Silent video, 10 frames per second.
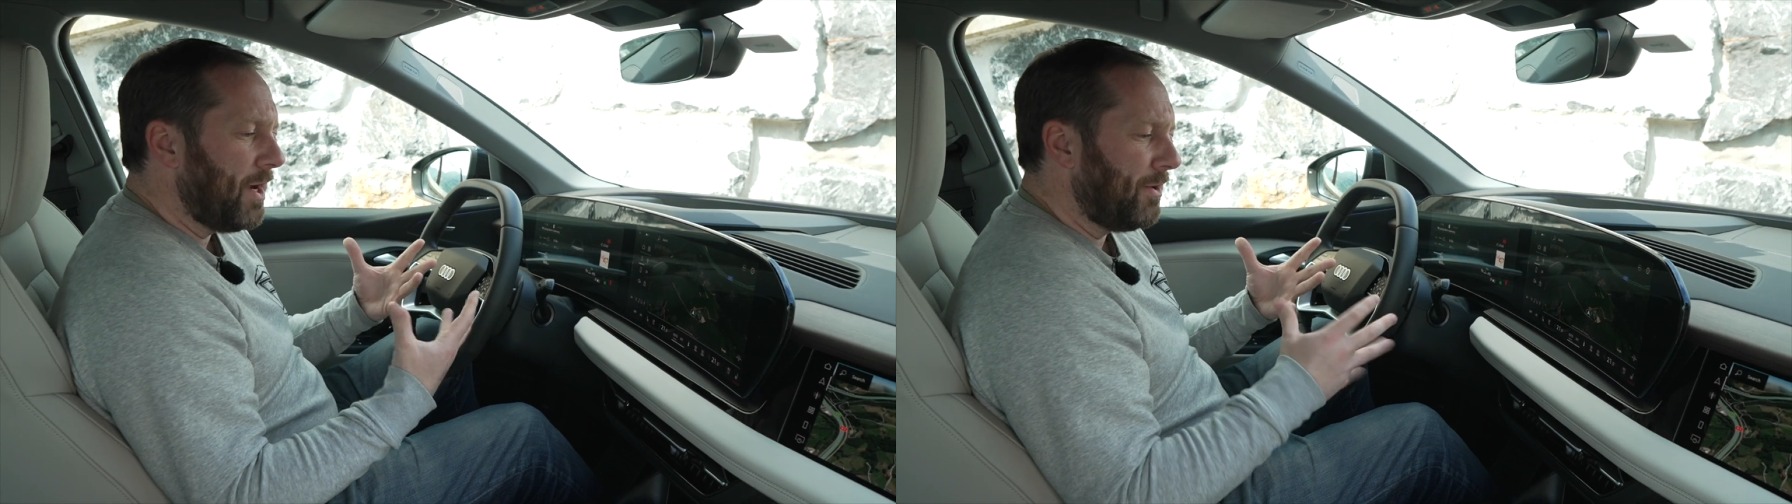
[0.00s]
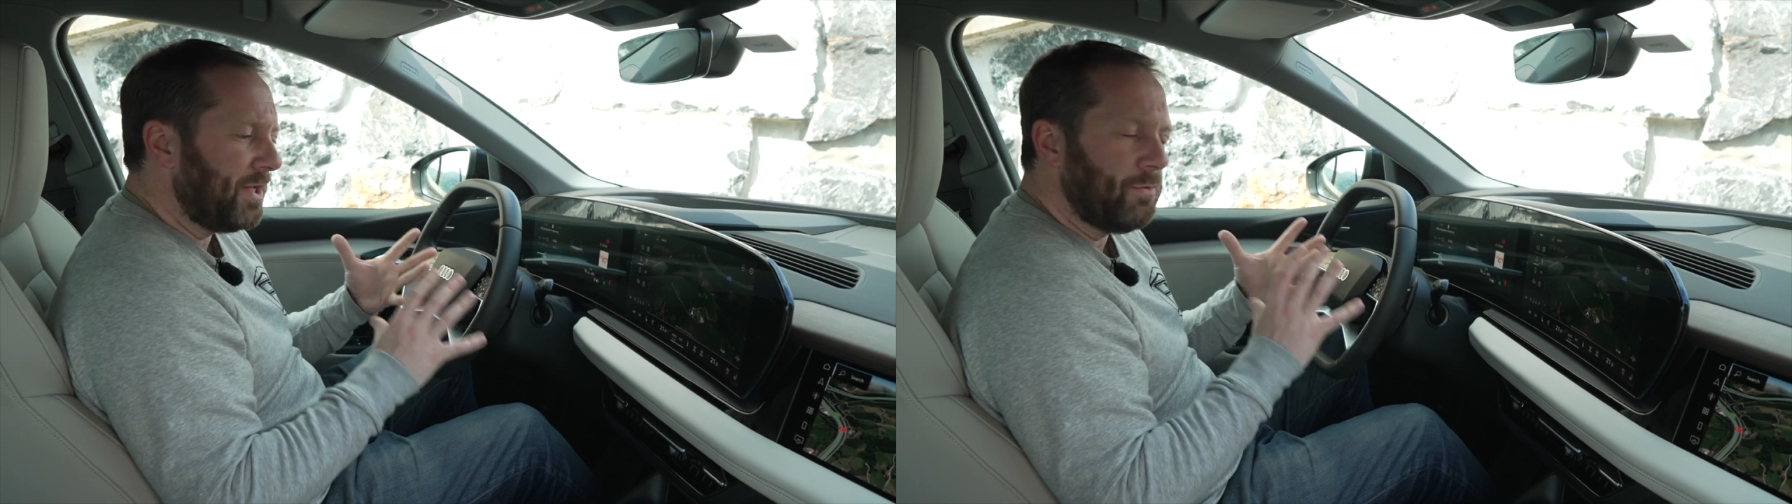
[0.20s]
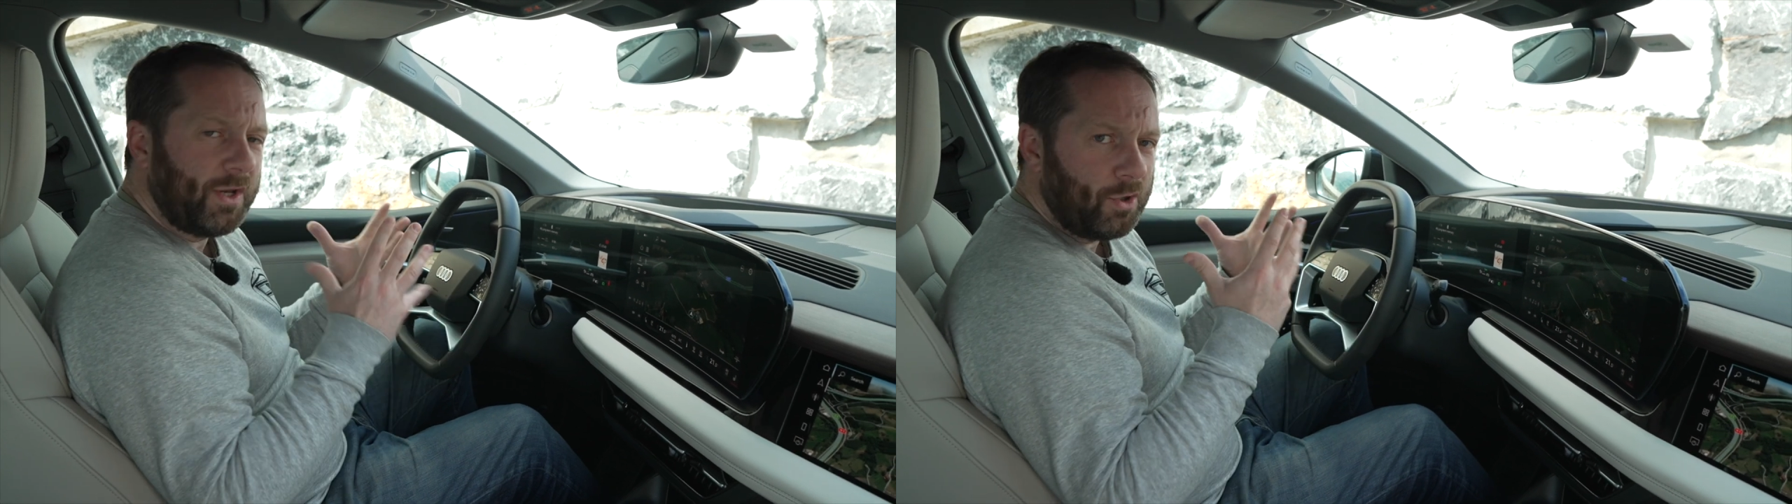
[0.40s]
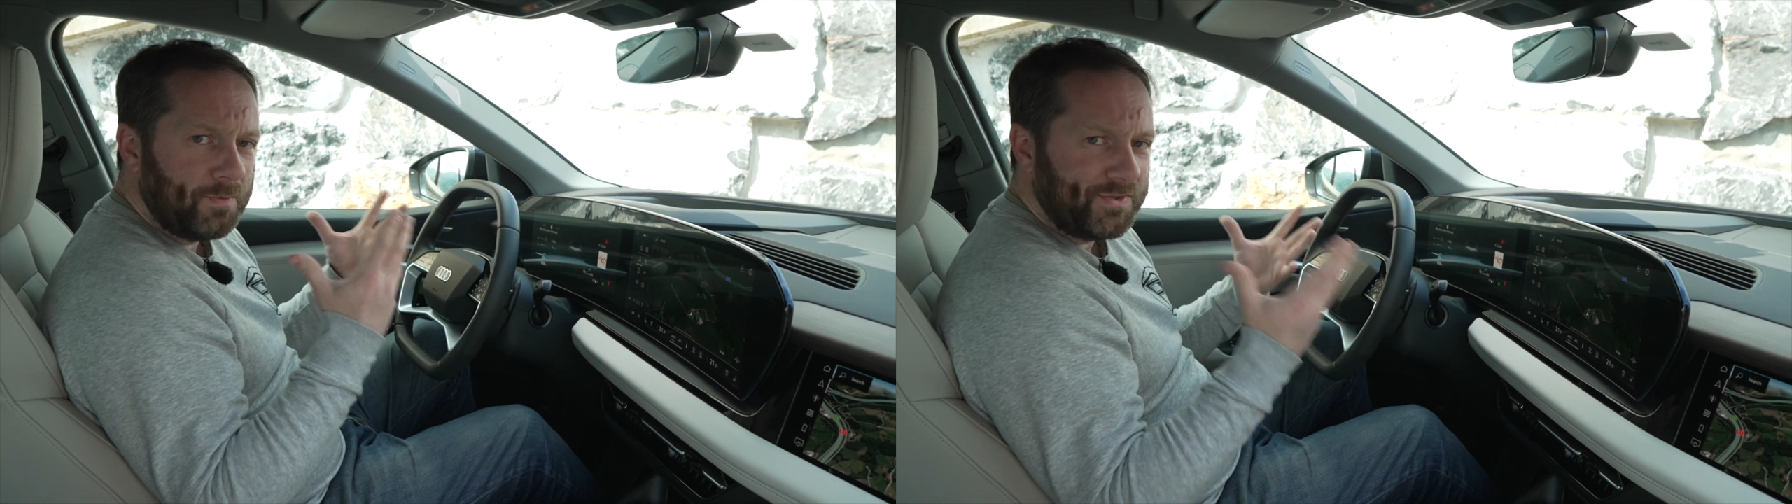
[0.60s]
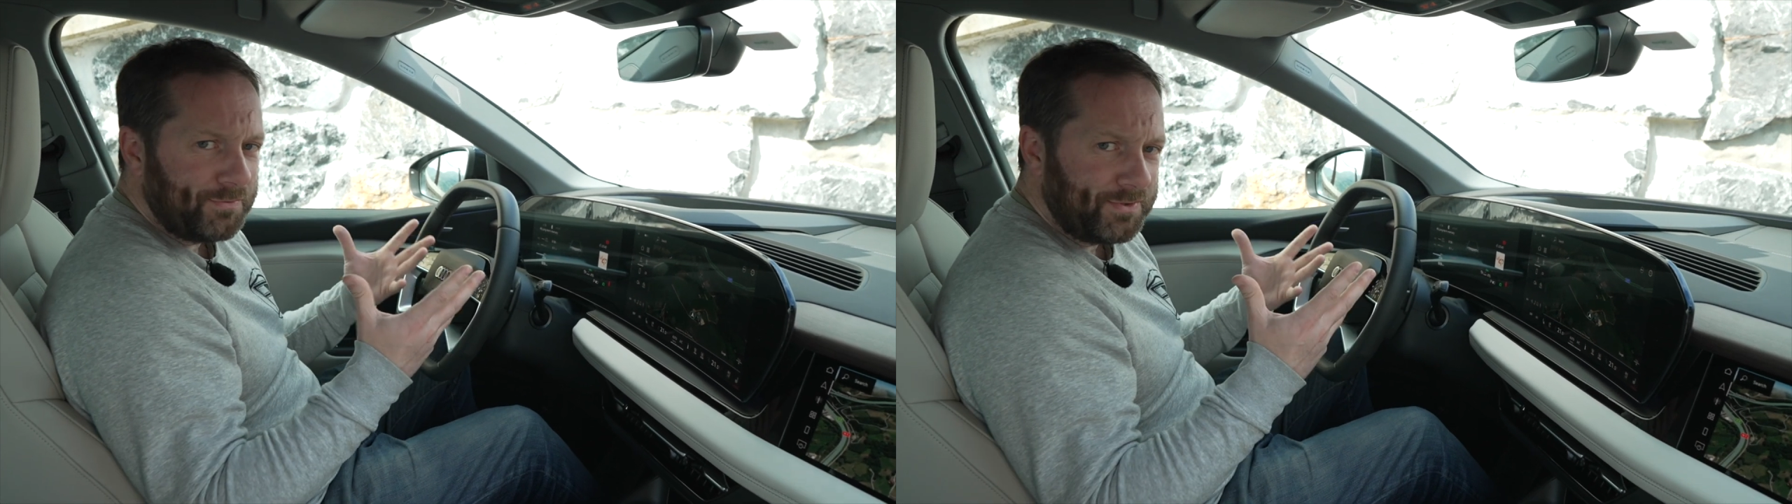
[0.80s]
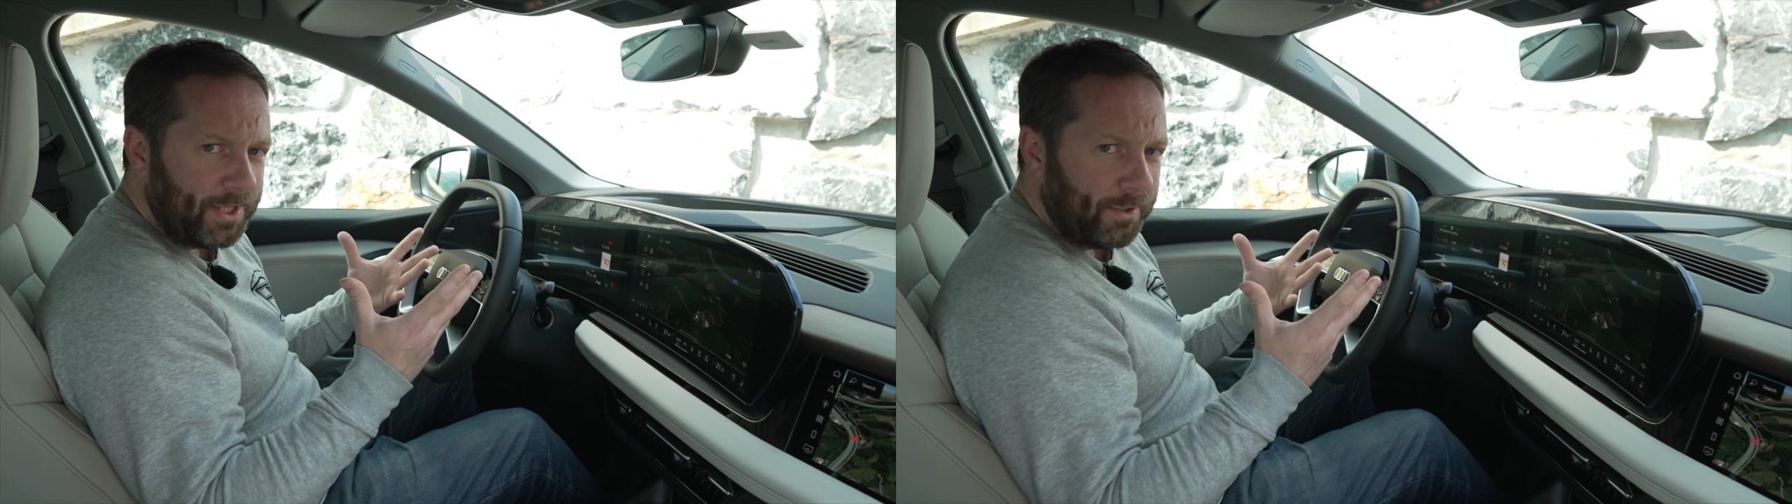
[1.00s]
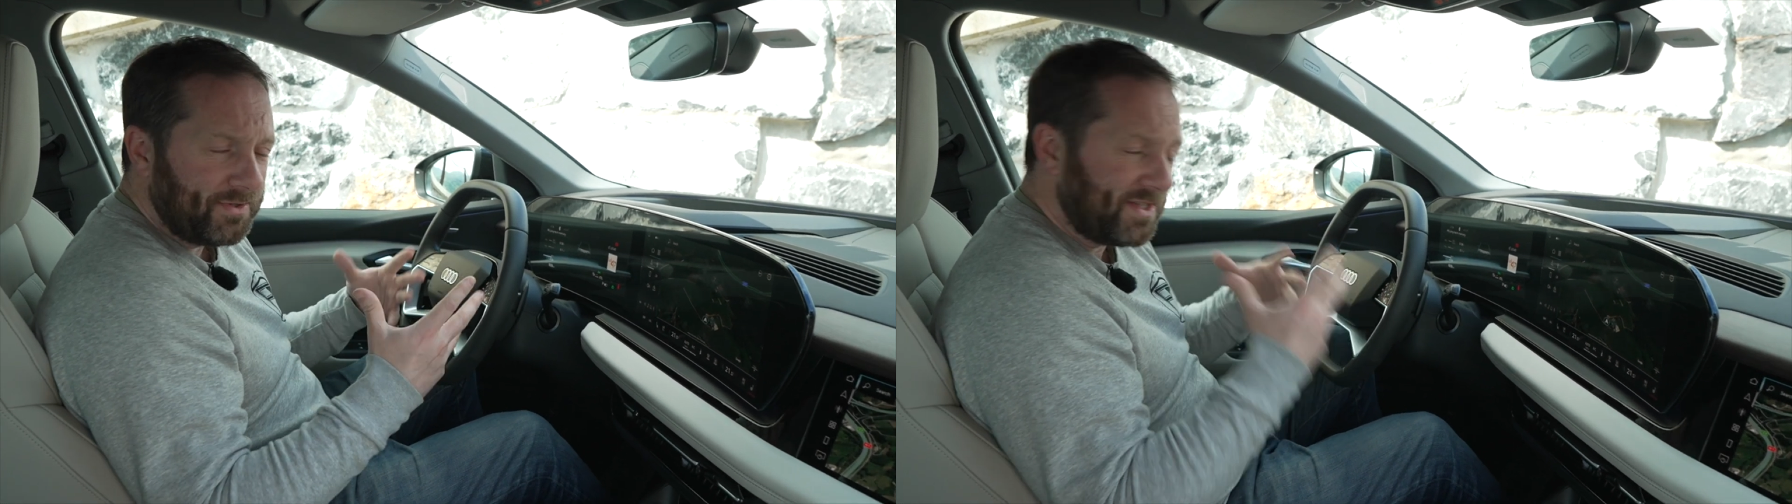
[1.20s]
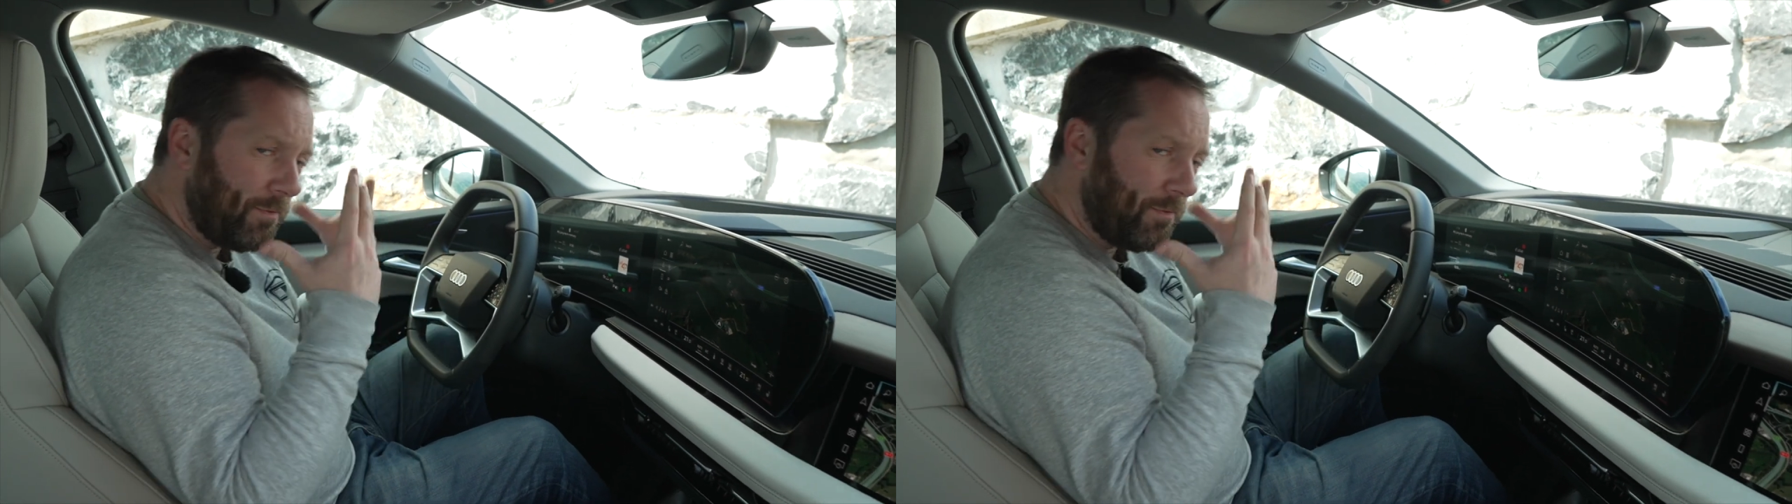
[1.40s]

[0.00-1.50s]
Audi when it comes to interiors.